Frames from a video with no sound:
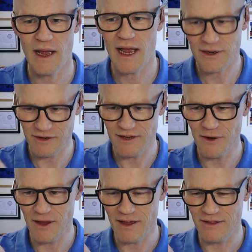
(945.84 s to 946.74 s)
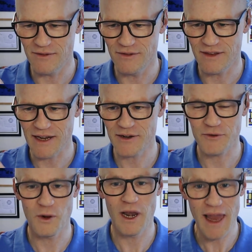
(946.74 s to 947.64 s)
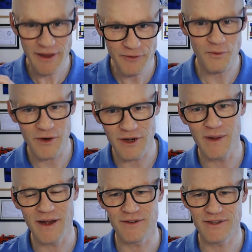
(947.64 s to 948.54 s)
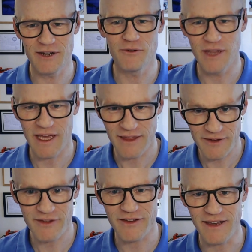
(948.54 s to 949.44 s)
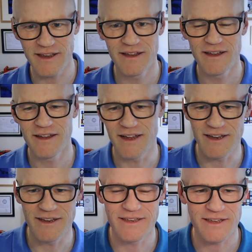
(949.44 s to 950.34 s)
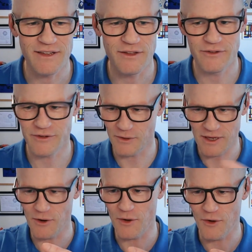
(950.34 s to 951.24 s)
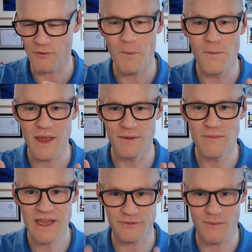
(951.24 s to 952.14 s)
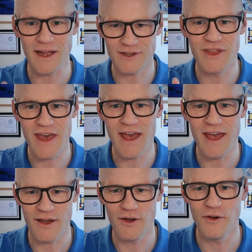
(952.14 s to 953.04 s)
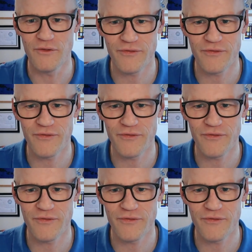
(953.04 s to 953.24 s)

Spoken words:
actually, candidates were less worried about gender and ethnicity, and so a real mismatch there of